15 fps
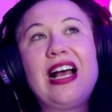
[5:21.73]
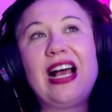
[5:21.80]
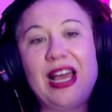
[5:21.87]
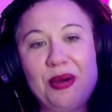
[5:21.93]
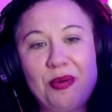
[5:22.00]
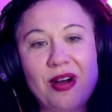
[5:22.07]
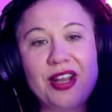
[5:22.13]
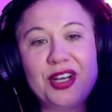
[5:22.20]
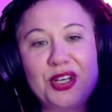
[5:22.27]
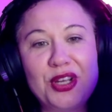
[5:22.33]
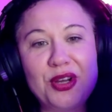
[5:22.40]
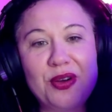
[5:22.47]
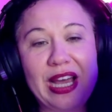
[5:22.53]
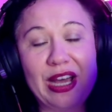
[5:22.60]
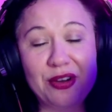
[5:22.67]
I want to
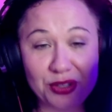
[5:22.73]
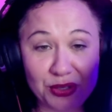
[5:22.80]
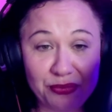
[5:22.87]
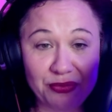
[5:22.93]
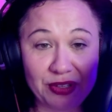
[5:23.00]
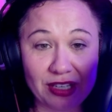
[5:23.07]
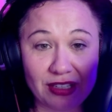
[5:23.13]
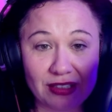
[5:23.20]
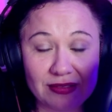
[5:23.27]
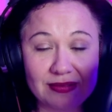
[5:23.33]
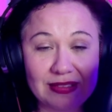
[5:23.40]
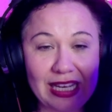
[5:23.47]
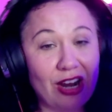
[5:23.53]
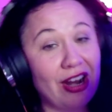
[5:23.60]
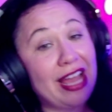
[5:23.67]
know how you feel.
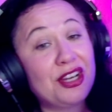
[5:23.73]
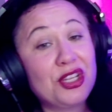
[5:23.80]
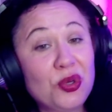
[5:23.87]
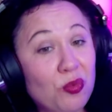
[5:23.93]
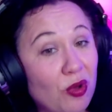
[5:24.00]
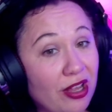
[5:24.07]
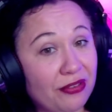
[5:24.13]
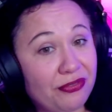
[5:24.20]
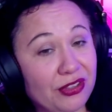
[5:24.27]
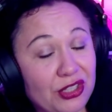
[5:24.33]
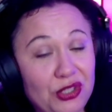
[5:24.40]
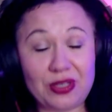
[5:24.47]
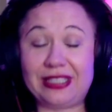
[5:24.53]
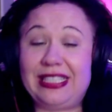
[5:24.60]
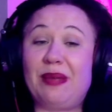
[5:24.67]
How do you want to feel?
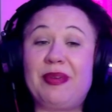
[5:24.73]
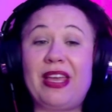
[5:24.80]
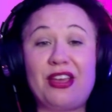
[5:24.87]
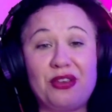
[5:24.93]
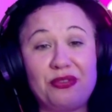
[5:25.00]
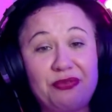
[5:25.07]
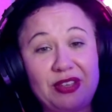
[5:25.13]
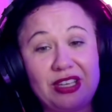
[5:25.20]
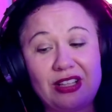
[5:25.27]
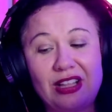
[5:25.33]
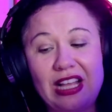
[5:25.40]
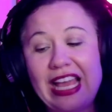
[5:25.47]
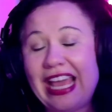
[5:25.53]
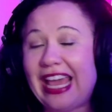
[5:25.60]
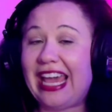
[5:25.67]
You could tell me how you feel,
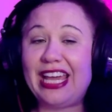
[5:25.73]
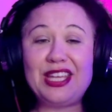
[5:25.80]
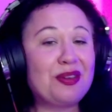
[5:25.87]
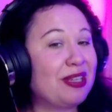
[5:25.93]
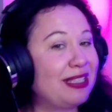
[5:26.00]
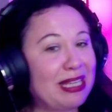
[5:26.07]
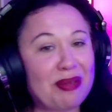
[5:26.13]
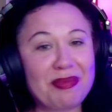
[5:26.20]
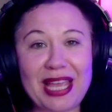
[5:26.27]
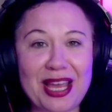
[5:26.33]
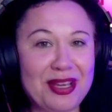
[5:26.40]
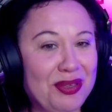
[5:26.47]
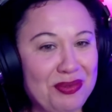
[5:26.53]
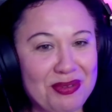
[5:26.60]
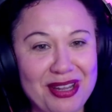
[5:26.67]
and you could tell me
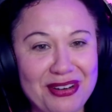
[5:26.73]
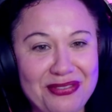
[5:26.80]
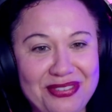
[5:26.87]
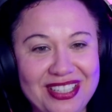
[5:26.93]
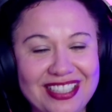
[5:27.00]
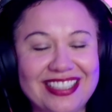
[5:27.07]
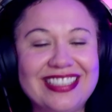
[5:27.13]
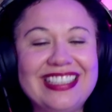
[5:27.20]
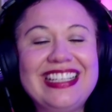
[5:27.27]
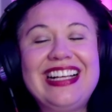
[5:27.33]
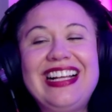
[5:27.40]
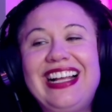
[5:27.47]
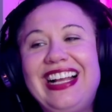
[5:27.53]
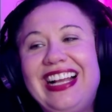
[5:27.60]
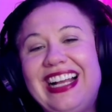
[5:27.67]
how you want to feel.
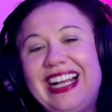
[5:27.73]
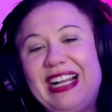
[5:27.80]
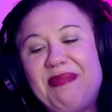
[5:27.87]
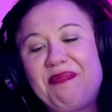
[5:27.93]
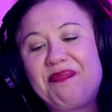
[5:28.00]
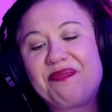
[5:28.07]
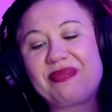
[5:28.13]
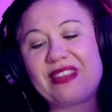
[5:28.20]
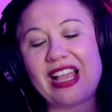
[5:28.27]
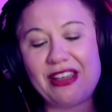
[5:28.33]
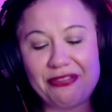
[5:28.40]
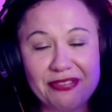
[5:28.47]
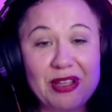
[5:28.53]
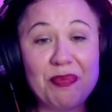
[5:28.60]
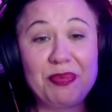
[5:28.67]
I
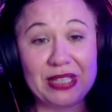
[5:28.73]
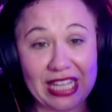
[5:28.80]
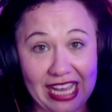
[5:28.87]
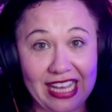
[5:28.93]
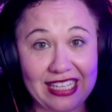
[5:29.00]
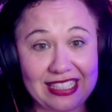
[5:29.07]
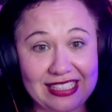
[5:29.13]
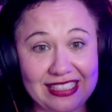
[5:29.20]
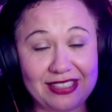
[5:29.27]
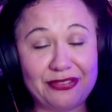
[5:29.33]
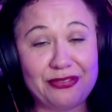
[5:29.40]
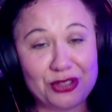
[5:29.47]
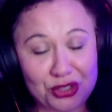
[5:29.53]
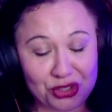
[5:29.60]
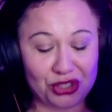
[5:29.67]
feel blessed
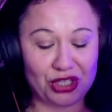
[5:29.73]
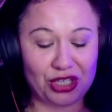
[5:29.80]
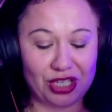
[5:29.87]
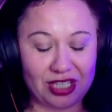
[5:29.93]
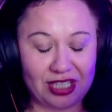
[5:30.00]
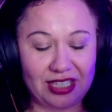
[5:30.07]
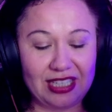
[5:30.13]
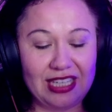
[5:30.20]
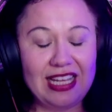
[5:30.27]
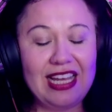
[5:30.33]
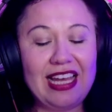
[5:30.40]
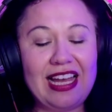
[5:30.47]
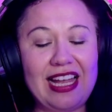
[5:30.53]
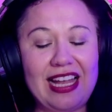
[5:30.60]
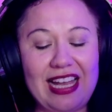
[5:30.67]
for sure,
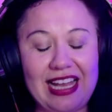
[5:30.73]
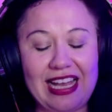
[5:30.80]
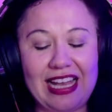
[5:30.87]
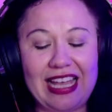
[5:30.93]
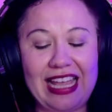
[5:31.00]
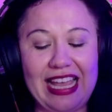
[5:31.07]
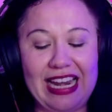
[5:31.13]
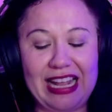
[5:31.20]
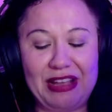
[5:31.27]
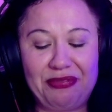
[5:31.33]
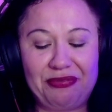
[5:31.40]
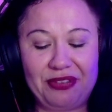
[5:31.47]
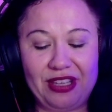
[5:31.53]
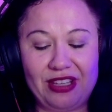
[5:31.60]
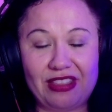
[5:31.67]
and I
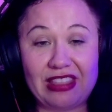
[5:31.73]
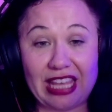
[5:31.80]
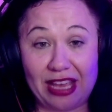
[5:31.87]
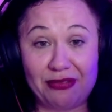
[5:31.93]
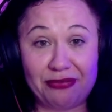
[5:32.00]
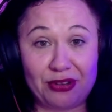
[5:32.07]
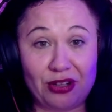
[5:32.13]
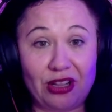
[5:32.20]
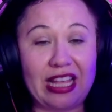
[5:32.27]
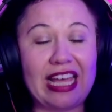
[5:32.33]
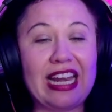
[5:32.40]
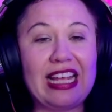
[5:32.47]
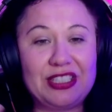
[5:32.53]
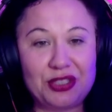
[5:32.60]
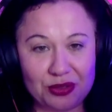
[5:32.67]
feel thankful,
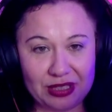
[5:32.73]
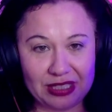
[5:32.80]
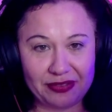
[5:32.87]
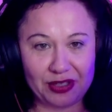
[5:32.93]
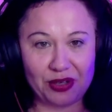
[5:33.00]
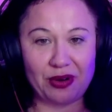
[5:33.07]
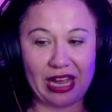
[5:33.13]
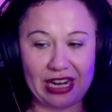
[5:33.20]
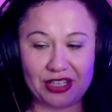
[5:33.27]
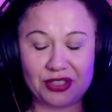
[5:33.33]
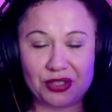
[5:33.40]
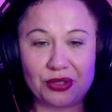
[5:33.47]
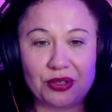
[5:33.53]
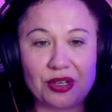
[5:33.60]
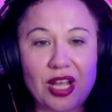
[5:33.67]
and I do live in
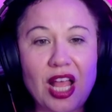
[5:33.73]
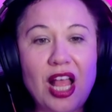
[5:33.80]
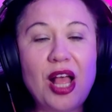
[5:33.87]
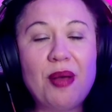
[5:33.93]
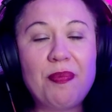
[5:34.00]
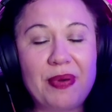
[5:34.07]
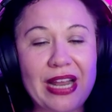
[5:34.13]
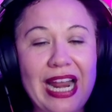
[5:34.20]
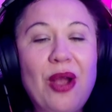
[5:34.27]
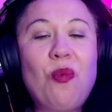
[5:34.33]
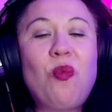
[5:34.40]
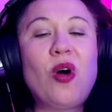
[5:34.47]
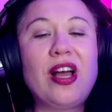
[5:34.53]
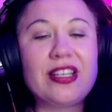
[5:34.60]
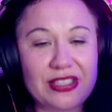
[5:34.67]
gratitude, but I
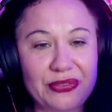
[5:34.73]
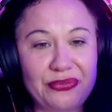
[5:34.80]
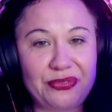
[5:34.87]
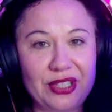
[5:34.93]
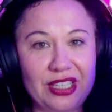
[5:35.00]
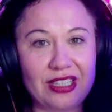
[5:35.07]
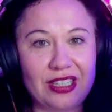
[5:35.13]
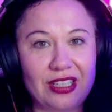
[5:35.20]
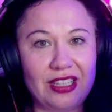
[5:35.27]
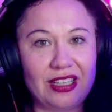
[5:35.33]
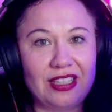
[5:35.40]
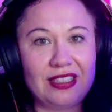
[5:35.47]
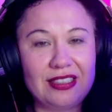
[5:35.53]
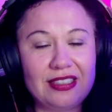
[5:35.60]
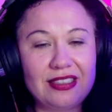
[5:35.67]
want to
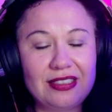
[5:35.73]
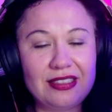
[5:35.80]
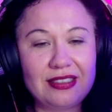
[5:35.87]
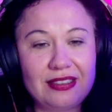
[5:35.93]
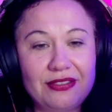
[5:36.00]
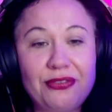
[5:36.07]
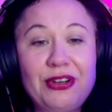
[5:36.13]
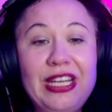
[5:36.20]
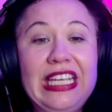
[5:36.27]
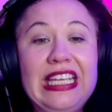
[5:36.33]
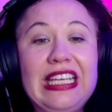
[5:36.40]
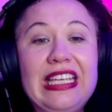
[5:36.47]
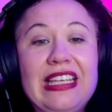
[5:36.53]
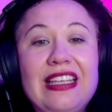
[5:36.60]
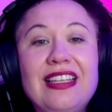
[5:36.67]
feel free.